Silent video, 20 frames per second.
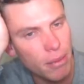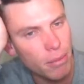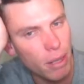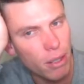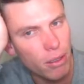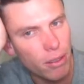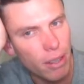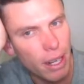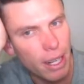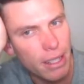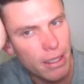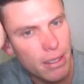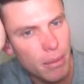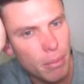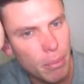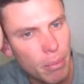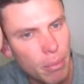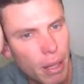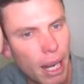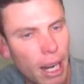ranks
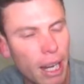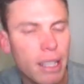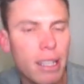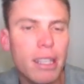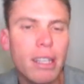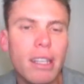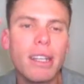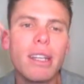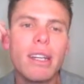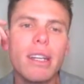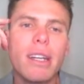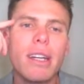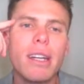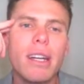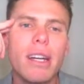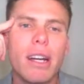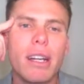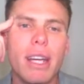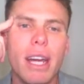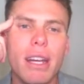back.
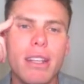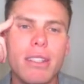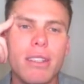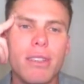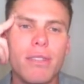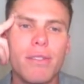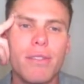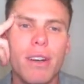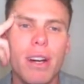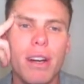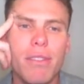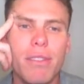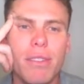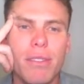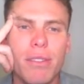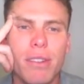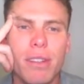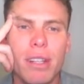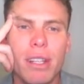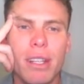Okay, so
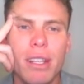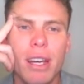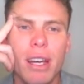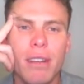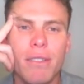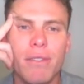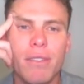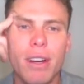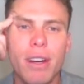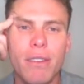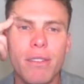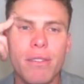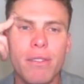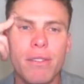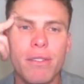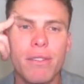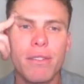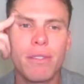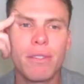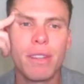5'3 at 5 uh,
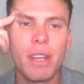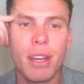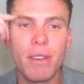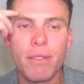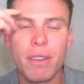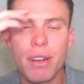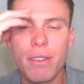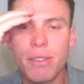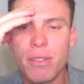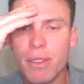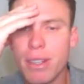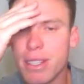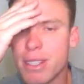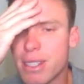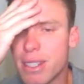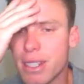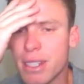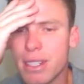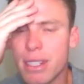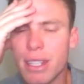yeah,
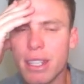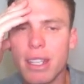5.360.